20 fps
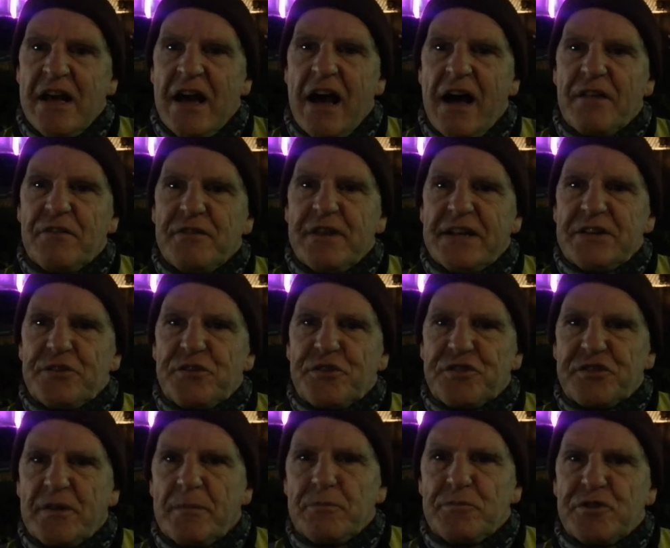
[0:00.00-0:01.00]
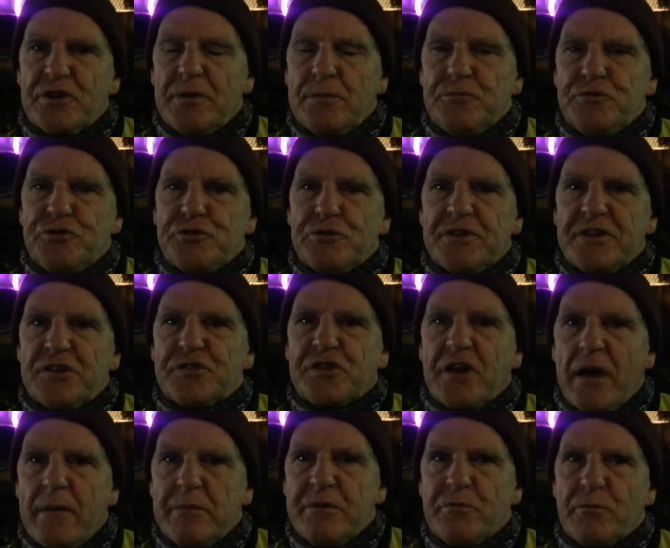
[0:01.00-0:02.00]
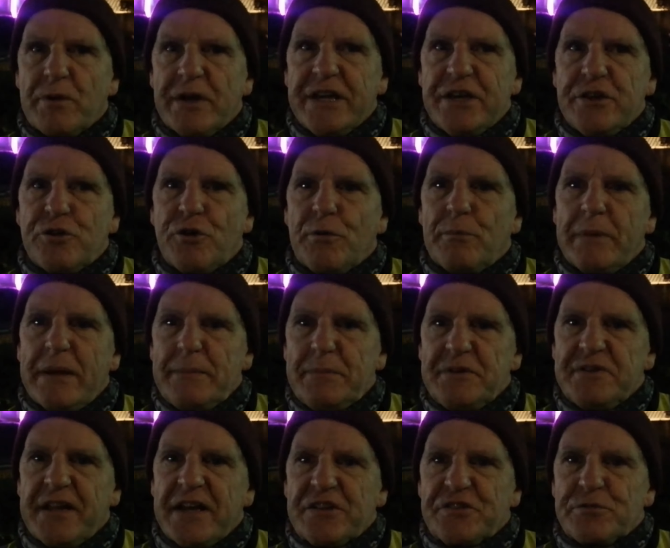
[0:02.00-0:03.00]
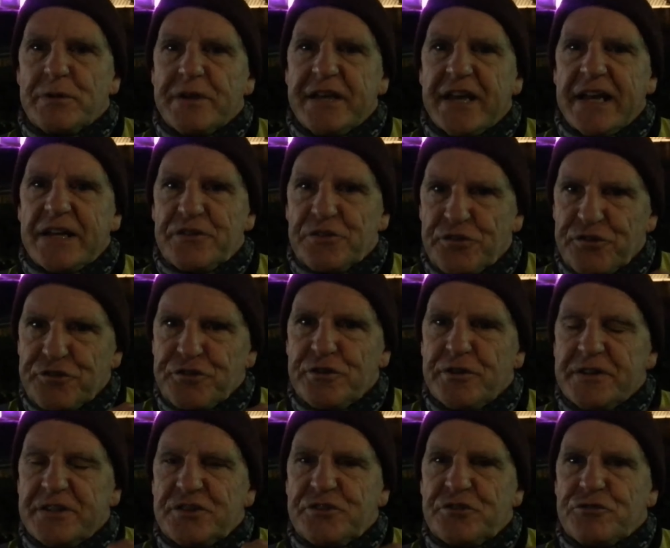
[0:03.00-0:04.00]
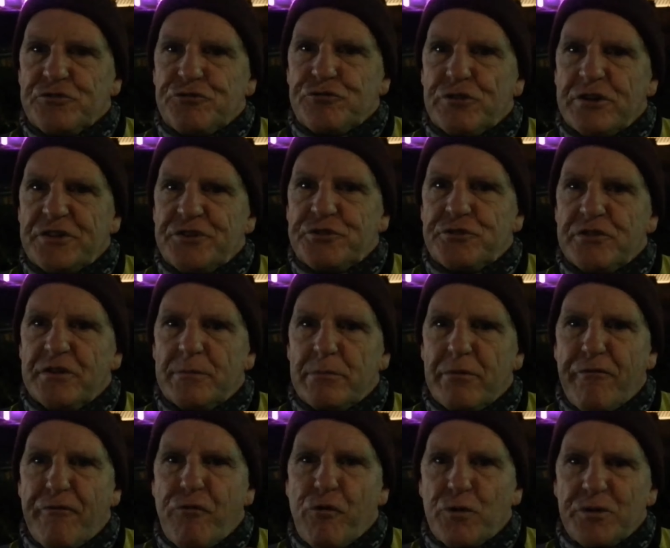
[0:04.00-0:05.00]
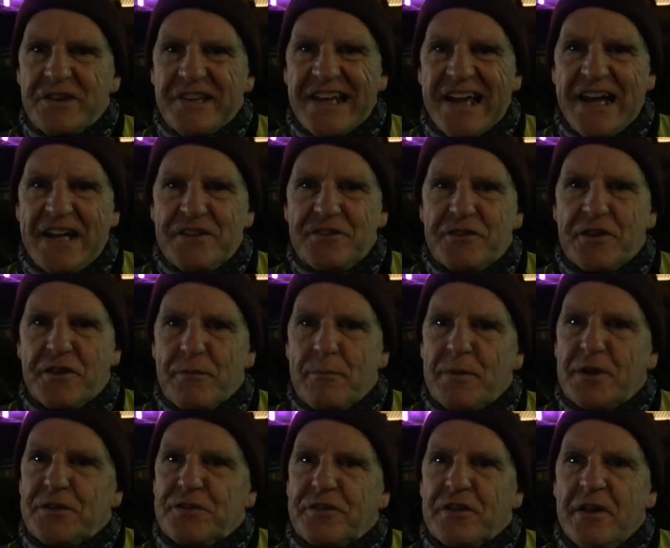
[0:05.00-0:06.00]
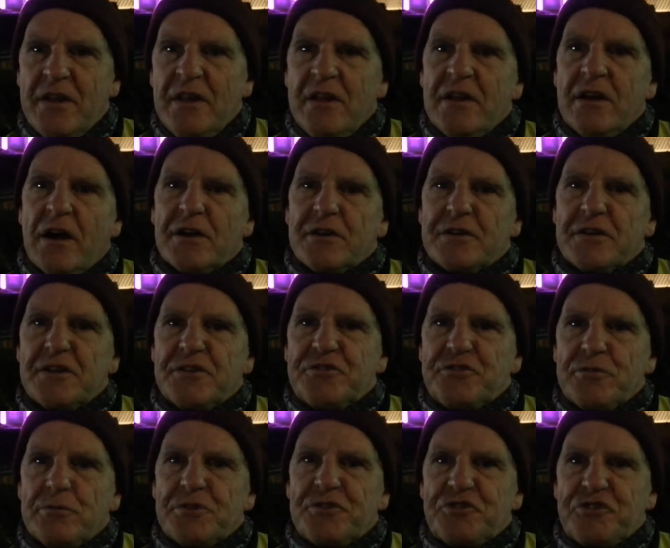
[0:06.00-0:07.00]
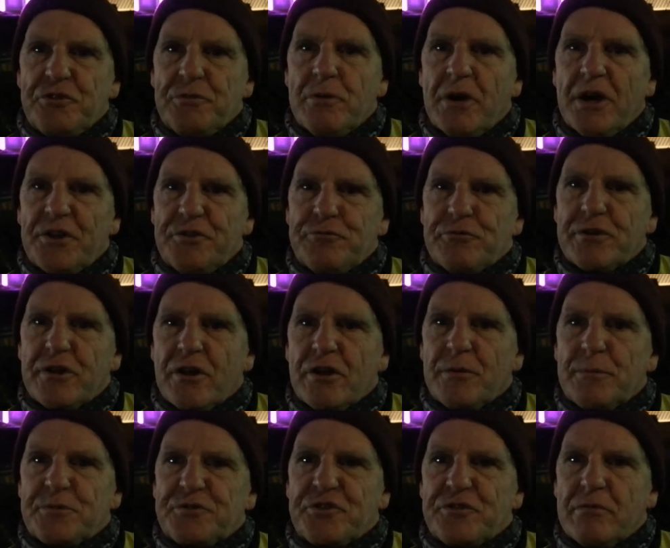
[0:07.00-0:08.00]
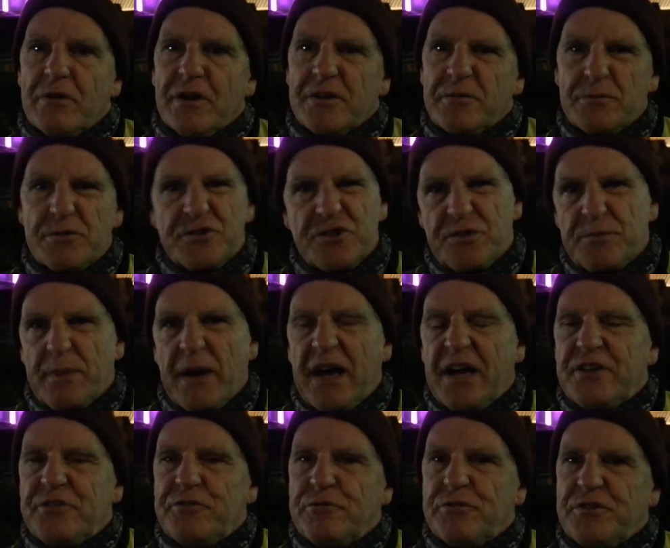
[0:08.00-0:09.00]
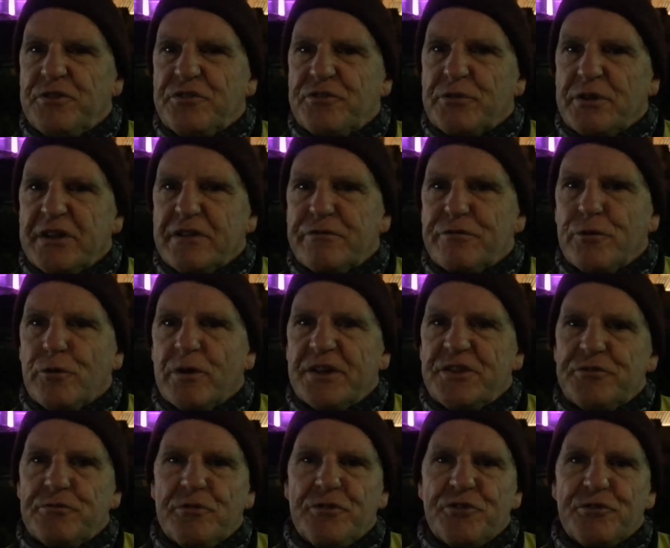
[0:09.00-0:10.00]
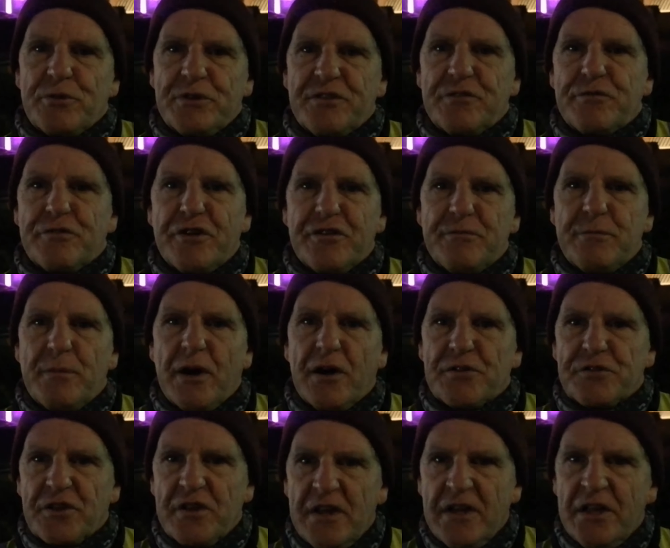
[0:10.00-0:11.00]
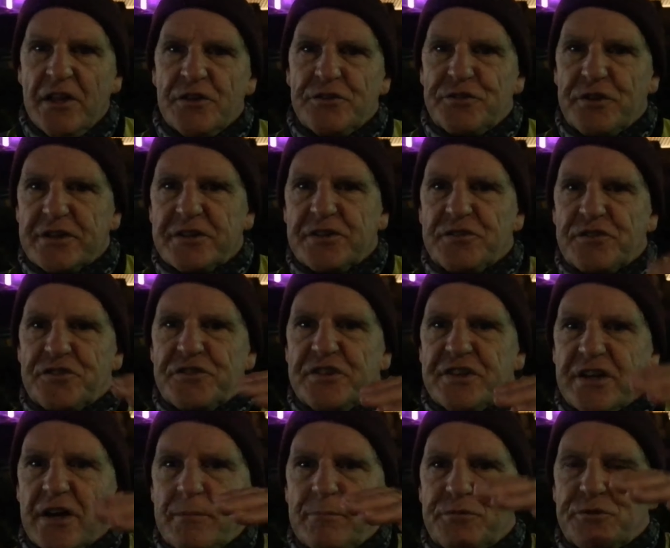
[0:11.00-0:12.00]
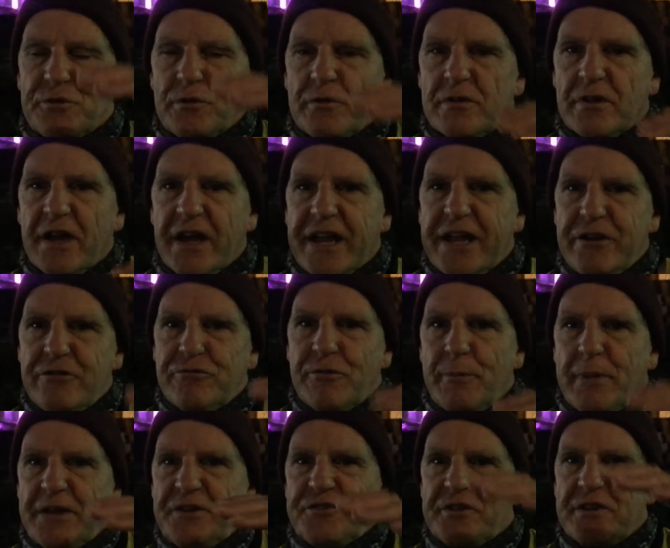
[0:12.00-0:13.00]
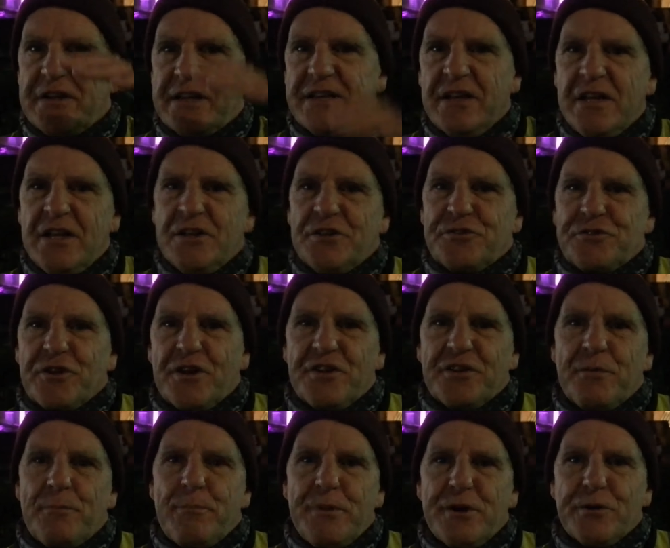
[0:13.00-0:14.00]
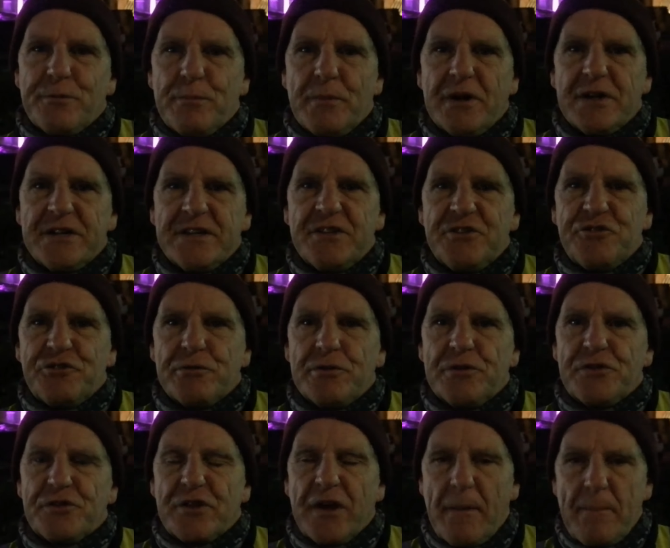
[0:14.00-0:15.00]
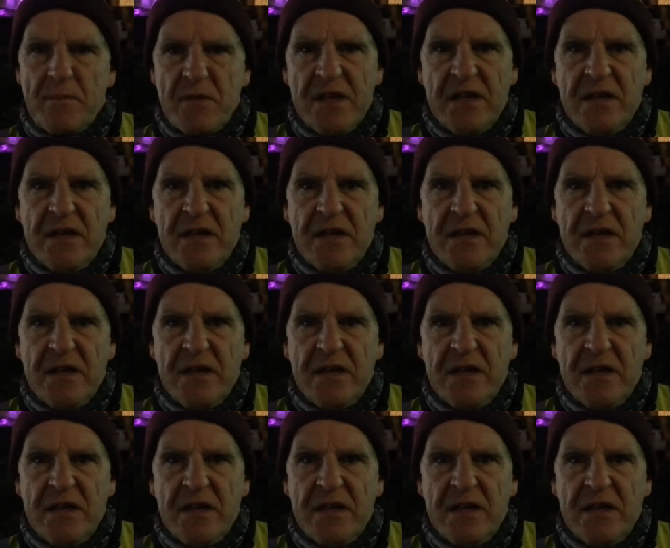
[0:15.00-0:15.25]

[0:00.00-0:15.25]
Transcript: And then sometime during this coming week, or maybe next weekend, certainly try and do it before the end of the month, I'm going to do a 200-kilometre ride, which is about 124, 125 miles. So you can see I'm sort of like incrementally starting to build my endurance up.